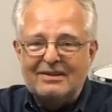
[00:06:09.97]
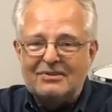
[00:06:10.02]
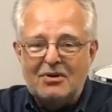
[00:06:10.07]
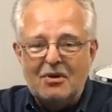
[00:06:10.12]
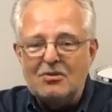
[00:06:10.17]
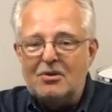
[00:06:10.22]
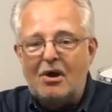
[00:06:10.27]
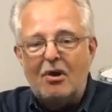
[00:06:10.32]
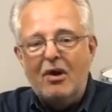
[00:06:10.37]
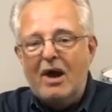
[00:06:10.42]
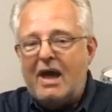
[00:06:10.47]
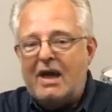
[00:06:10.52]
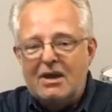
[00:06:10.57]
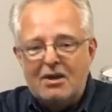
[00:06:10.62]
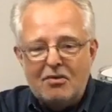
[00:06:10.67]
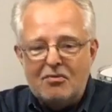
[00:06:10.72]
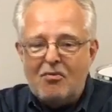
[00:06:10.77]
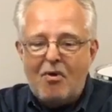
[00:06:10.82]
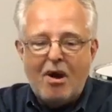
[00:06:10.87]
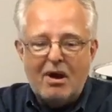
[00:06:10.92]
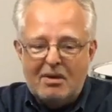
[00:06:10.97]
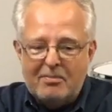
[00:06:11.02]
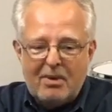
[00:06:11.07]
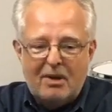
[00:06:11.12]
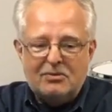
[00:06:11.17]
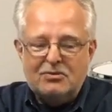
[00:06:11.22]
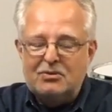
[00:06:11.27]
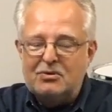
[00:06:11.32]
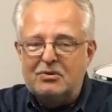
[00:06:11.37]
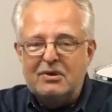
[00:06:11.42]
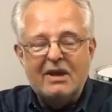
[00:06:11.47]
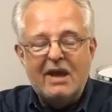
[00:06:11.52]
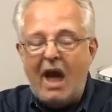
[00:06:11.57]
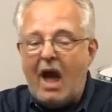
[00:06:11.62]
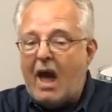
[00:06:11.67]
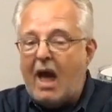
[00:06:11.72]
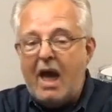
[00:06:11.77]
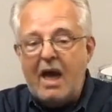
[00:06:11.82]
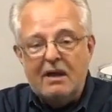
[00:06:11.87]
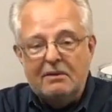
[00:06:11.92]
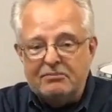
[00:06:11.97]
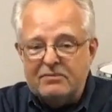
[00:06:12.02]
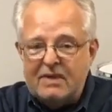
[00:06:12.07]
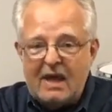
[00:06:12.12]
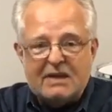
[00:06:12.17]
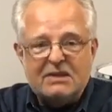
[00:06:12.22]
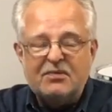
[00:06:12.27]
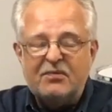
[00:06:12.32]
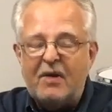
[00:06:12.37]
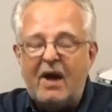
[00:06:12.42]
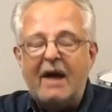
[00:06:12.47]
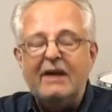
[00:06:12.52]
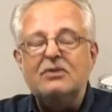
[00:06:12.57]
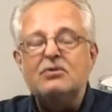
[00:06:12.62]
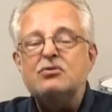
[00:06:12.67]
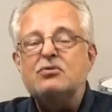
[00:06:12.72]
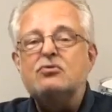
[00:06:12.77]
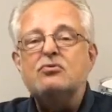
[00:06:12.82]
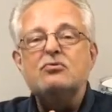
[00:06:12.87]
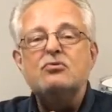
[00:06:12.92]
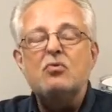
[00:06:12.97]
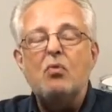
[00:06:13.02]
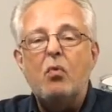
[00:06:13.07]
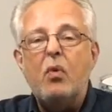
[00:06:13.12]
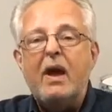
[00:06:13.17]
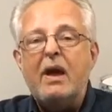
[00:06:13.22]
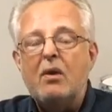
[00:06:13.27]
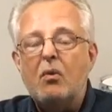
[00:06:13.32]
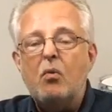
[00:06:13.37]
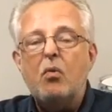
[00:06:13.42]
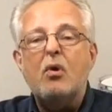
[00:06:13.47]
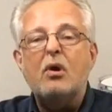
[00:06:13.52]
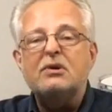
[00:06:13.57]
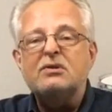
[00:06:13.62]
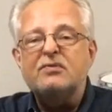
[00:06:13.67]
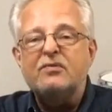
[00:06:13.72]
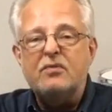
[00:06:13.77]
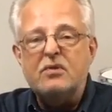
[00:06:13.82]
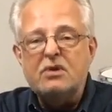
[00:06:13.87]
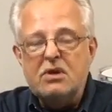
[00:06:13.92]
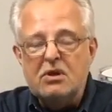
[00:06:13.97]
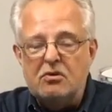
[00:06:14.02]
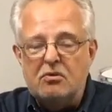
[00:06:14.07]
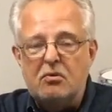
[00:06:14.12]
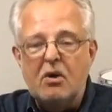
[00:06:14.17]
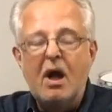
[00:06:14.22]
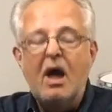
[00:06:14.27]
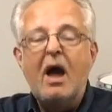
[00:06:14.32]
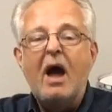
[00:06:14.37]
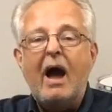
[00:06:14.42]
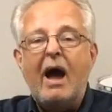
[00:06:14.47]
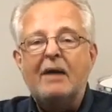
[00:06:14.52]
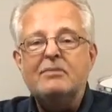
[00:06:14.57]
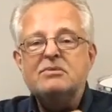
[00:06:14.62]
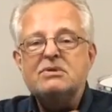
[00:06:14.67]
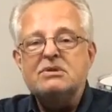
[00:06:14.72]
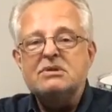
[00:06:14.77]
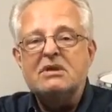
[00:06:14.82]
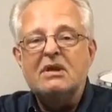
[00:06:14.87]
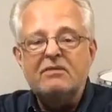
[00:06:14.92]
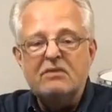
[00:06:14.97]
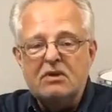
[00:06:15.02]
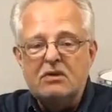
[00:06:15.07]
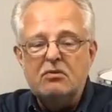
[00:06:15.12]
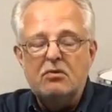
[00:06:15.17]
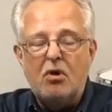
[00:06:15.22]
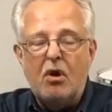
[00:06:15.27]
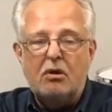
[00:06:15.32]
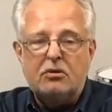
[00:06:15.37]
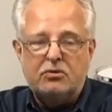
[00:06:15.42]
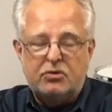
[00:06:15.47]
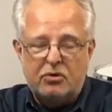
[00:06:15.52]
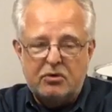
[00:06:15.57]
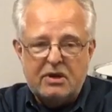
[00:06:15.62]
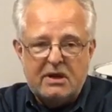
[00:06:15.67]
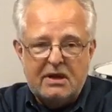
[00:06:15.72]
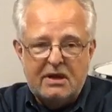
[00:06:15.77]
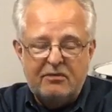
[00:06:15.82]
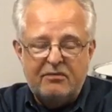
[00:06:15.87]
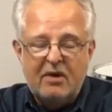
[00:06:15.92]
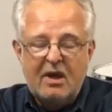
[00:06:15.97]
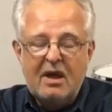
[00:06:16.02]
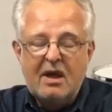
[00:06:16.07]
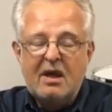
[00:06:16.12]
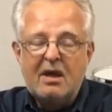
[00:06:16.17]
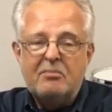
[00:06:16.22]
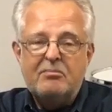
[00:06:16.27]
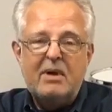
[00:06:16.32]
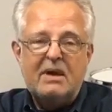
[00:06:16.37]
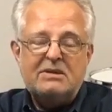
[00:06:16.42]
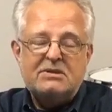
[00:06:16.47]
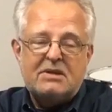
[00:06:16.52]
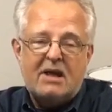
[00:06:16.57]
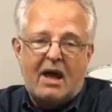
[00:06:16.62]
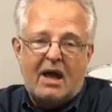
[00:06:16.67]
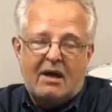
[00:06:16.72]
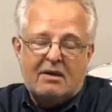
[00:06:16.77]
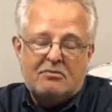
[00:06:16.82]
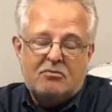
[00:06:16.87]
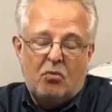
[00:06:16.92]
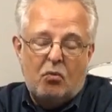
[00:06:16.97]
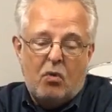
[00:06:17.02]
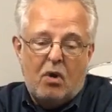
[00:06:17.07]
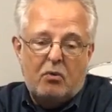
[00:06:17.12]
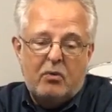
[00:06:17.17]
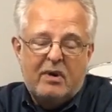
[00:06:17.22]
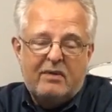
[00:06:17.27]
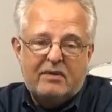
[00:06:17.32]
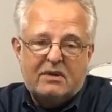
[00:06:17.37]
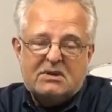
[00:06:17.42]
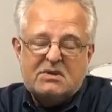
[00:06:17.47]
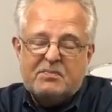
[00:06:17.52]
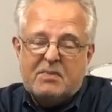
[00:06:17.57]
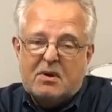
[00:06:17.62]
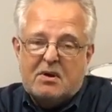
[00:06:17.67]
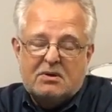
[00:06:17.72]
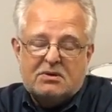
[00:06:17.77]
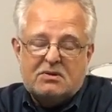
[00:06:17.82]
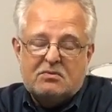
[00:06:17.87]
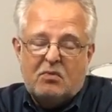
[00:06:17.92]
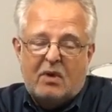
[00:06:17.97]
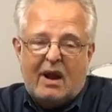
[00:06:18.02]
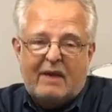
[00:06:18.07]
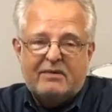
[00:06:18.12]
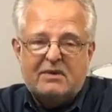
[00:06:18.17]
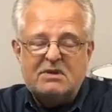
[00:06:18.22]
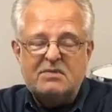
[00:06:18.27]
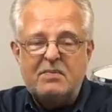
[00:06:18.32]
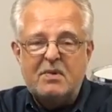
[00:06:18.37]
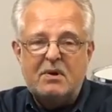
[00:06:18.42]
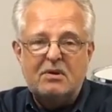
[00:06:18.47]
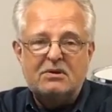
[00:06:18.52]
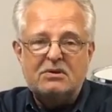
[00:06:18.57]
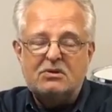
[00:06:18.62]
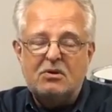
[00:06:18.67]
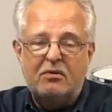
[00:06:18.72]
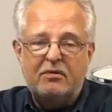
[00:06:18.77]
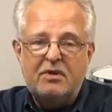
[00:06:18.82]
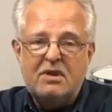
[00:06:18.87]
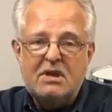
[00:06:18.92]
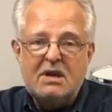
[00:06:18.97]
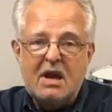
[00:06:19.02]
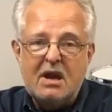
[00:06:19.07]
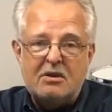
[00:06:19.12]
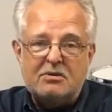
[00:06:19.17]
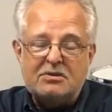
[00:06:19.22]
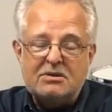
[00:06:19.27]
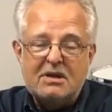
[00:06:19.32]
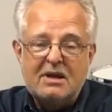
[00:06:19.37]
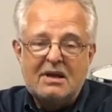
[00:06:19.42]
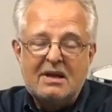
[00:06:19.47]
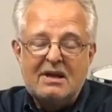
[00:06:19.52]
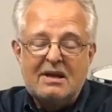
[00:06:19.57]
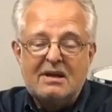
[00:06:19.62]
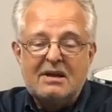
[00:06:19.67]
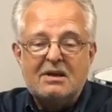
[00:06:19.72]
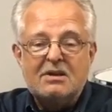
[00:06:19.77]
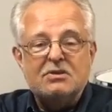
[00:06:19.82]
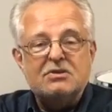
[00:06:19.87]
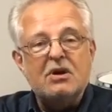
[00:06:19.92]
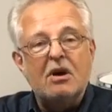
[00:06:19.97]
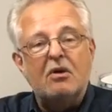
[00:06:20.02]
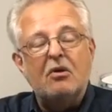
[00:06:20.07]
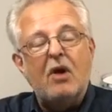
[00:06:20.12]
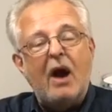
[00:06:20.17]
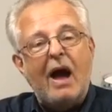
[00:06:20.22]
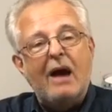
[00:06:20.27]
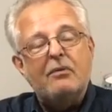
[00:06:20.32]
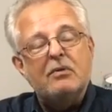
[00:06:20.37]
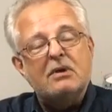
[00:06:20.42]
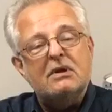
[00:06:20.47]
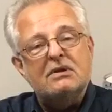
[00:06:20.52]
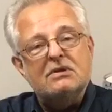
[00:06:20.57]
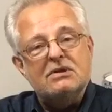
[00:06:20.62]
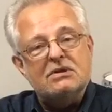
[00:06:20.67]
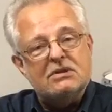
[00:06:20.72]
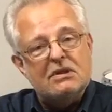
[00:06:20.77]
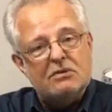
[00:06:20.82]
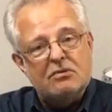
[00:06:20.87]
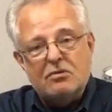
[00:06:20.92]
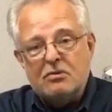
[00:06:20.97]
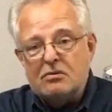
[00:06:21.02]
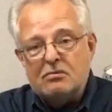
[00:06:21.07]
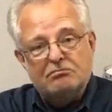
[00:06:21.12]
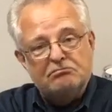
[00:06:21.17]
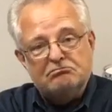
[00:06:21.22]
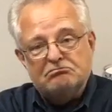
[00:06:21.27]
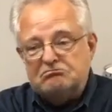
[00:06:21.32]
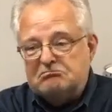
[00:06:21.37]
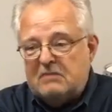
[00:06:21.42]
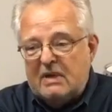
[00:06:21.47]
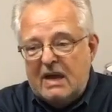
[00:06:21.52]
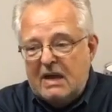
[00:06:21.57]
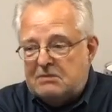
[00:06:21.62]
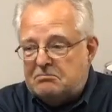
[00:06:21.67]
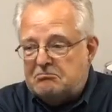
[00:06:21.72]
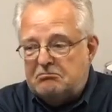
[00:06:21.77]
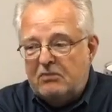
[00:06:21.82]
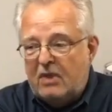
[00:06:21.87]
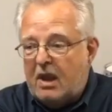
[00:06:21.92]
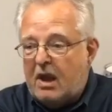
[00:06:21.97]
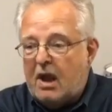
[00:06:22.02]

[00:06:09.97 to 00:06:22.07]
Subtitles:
go, hey, you're wrong about tuning. Hey, that's fine. Tune the way it works for you. I'm just giving you an alternative based on what we've experienced and what I've experienced over the years. So I would consider it